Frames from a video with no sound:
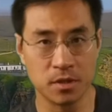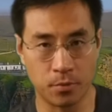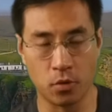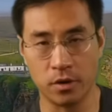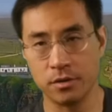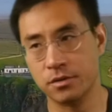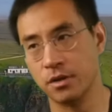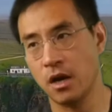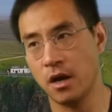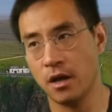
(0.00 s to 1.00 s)

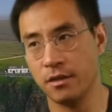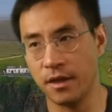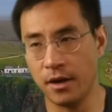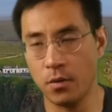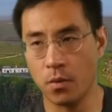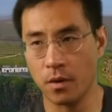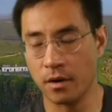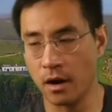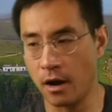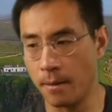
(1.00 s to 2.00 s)
supporters. They
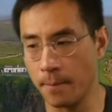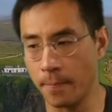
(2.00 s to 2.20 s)
were,